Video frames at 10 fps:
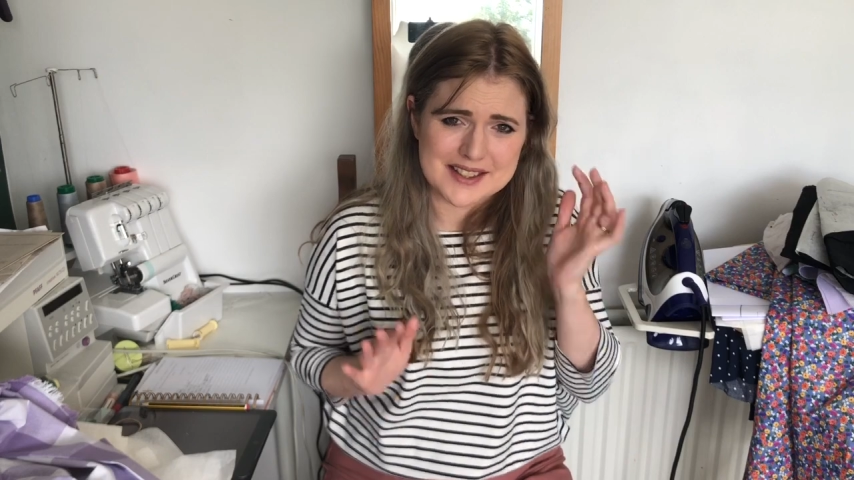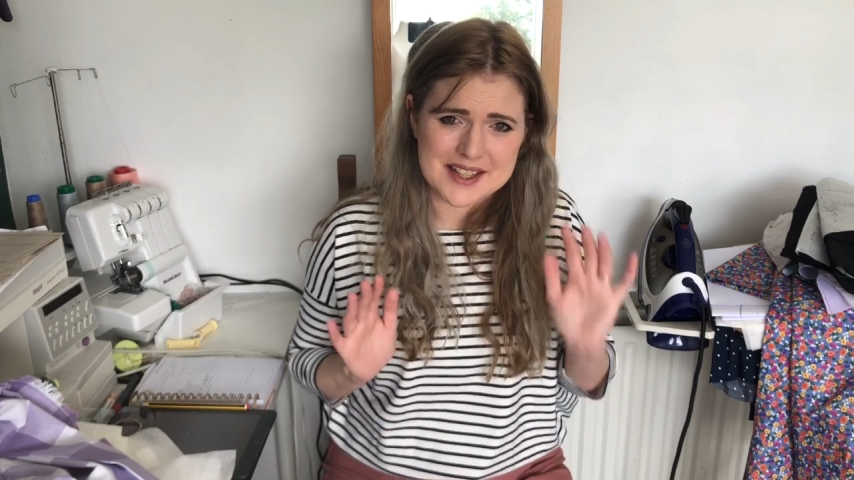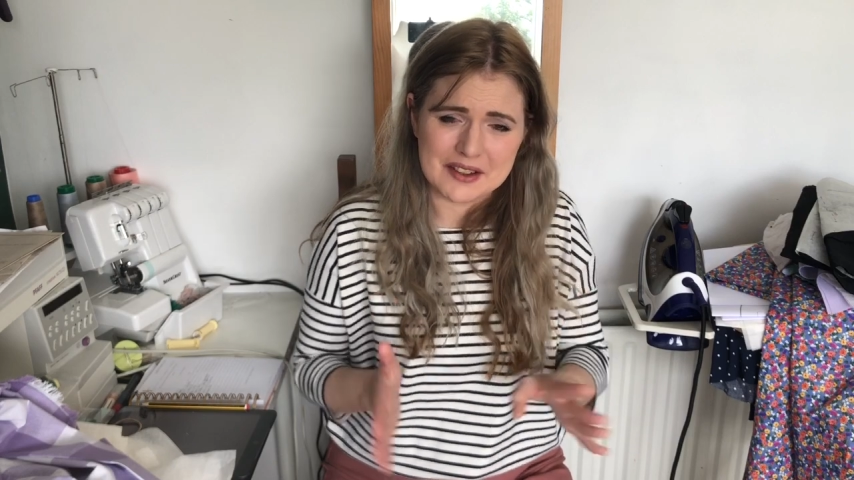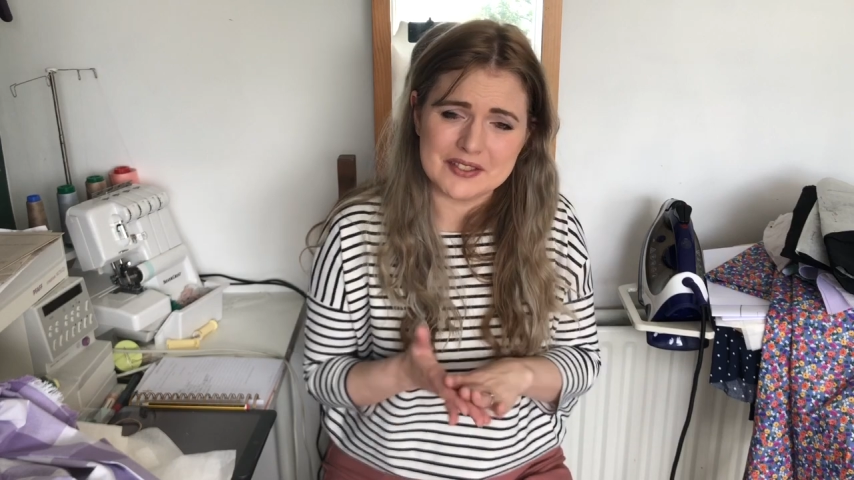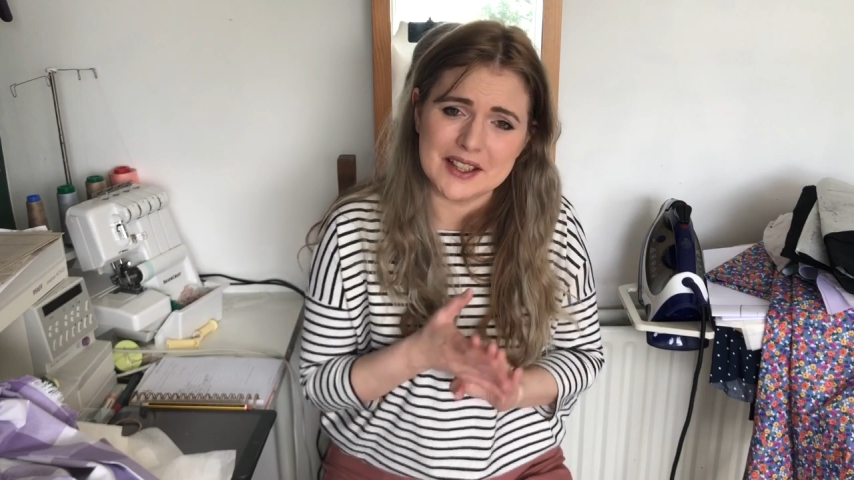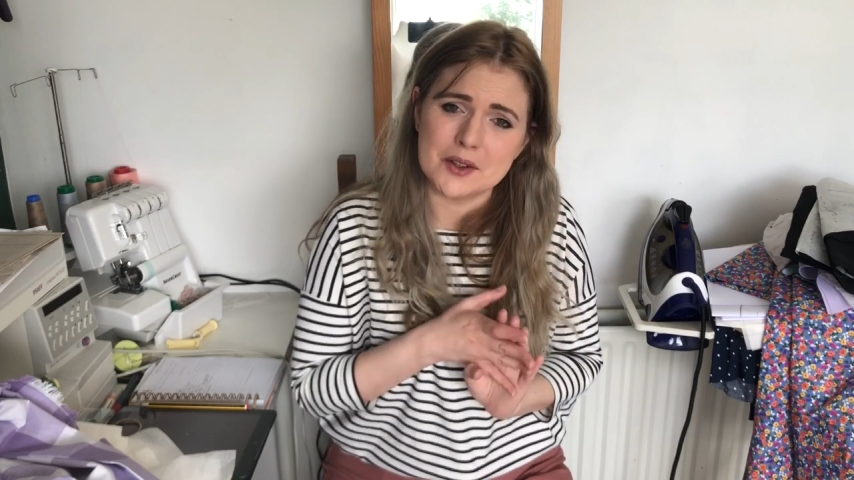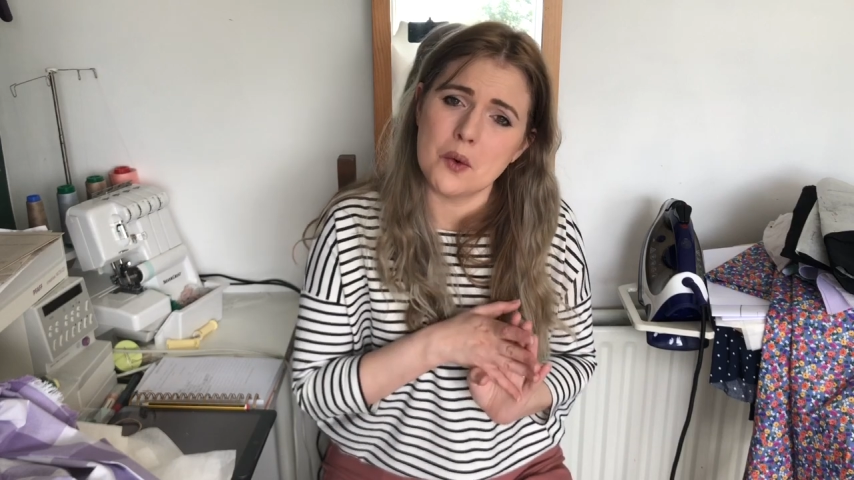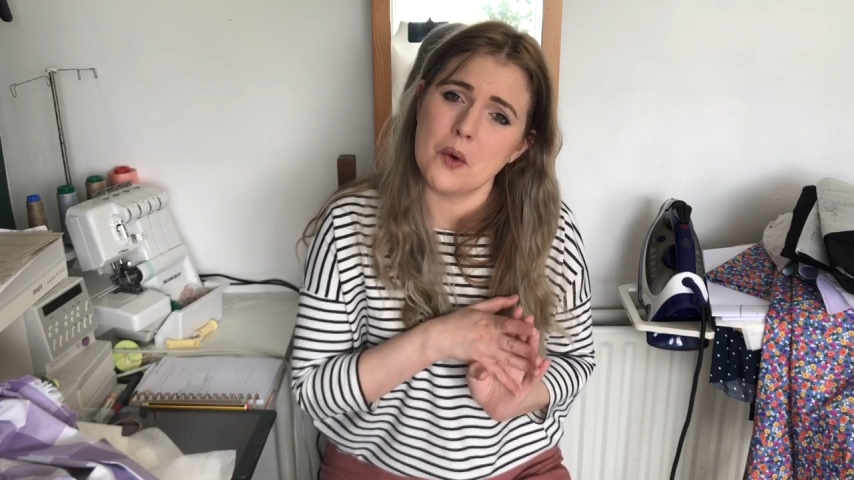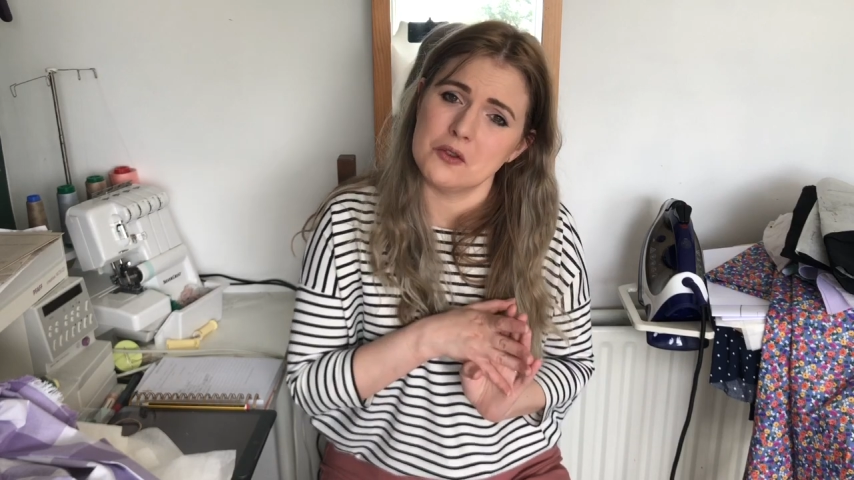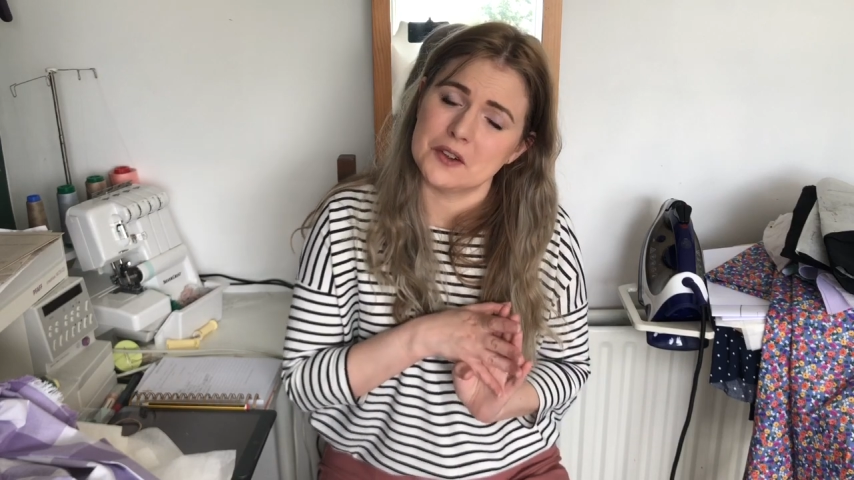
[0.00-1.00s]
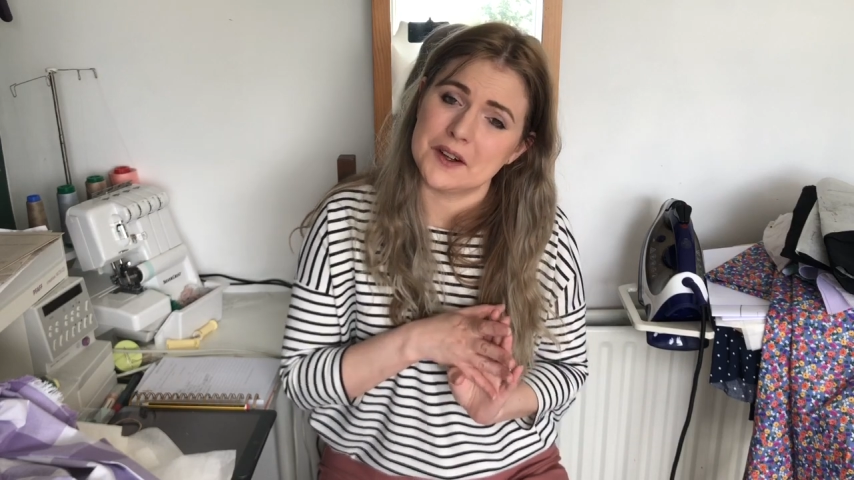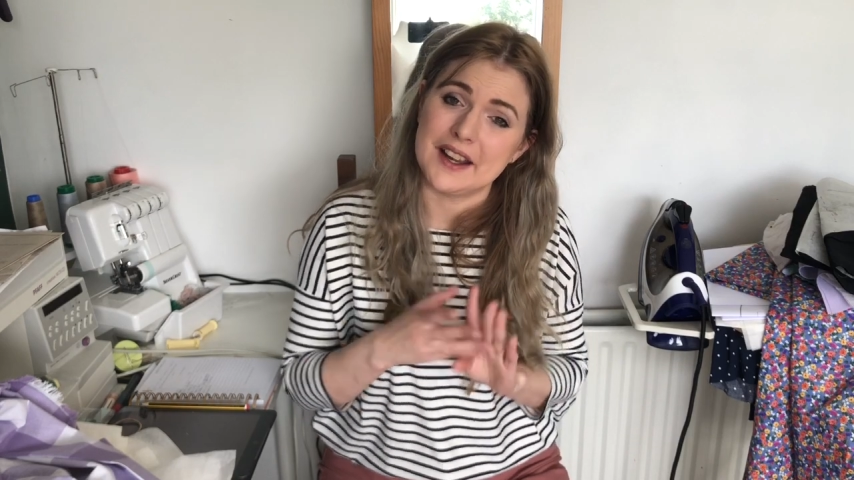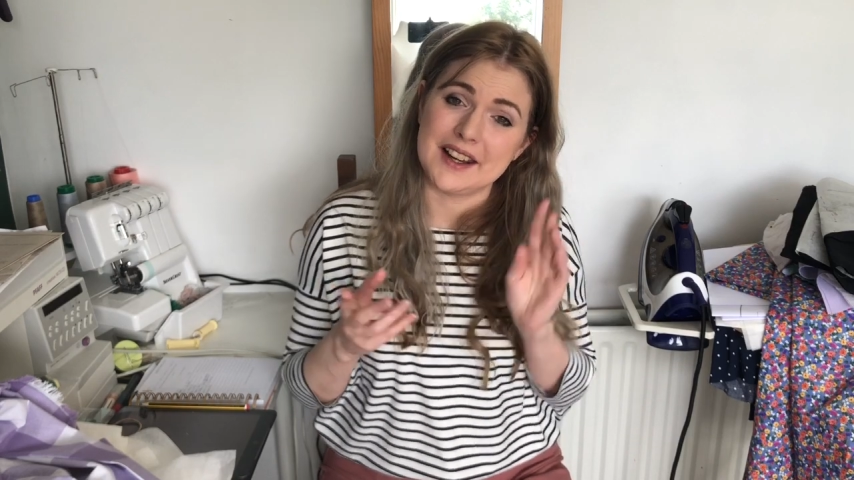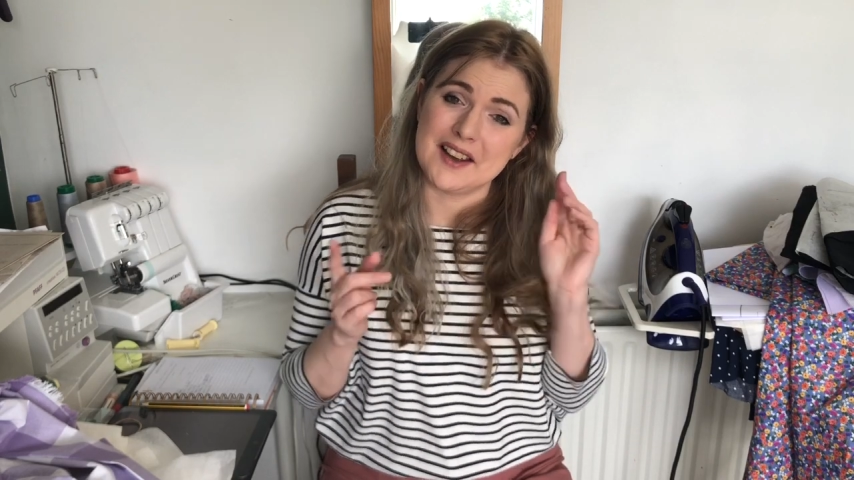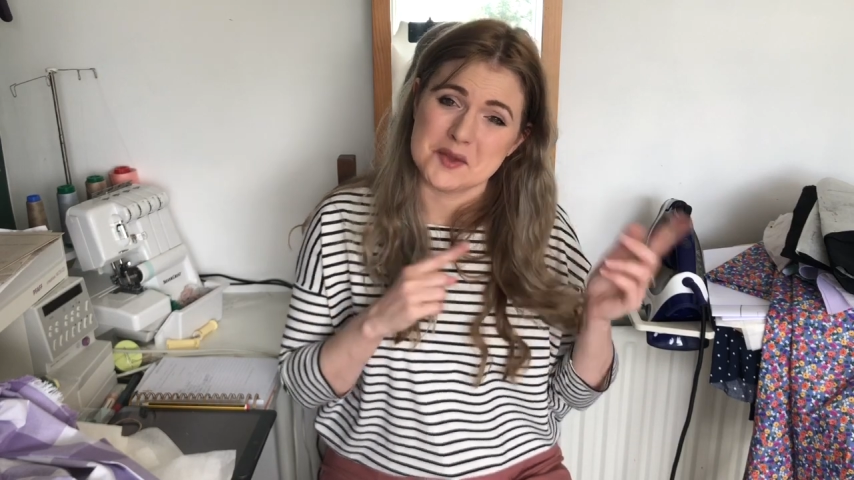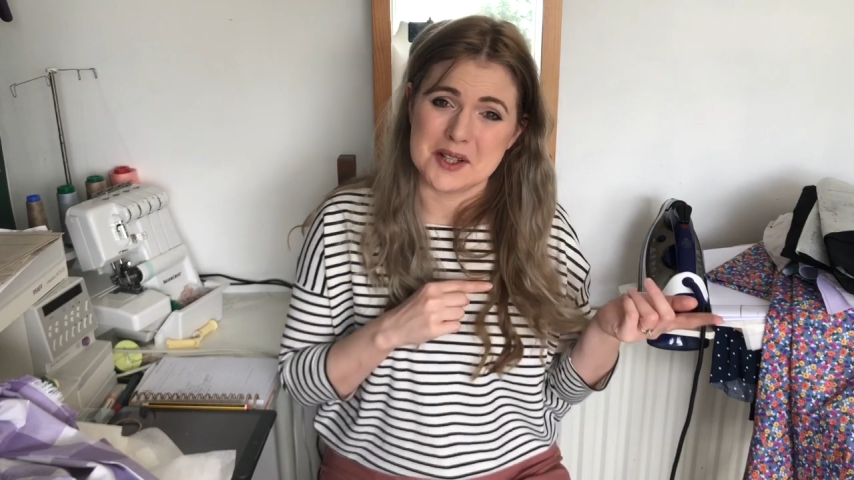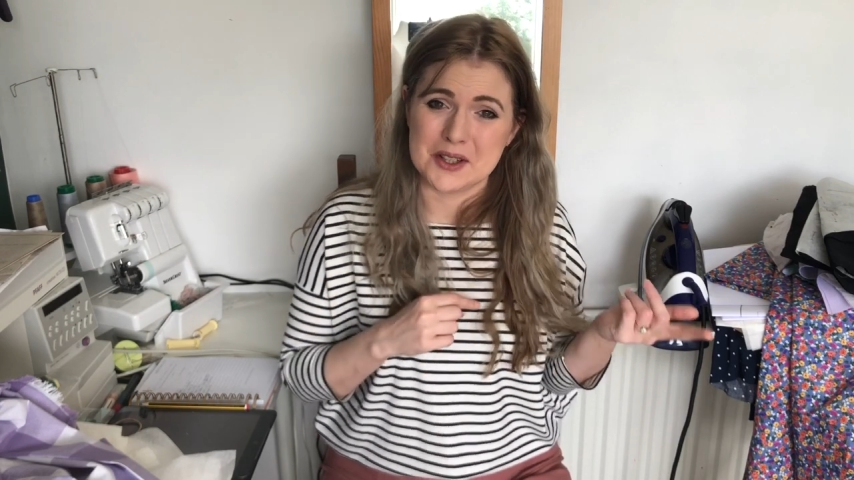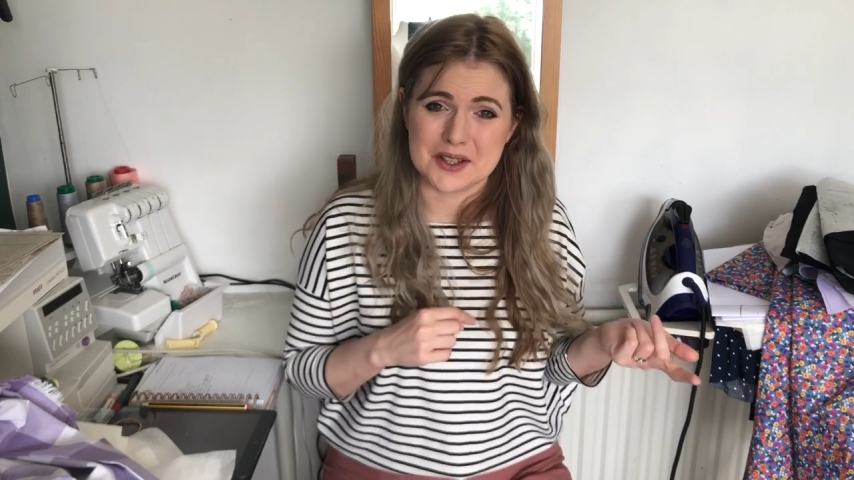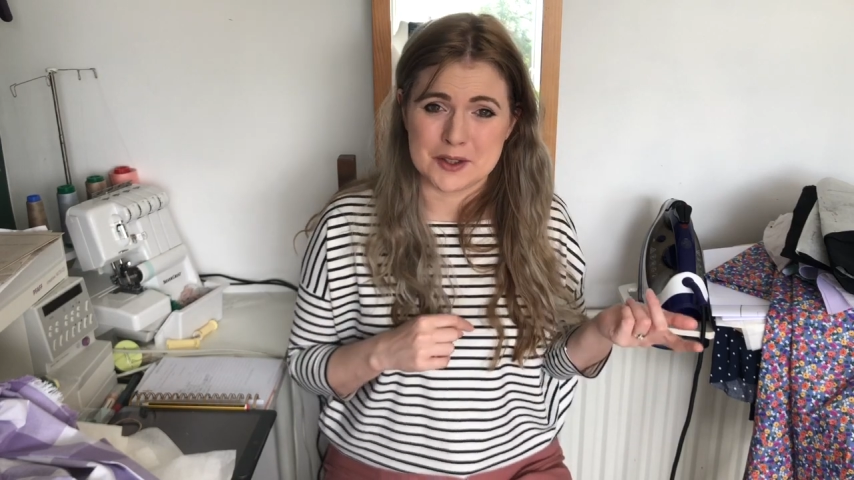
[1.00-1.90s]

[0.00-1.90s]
definitely go over and have a wee look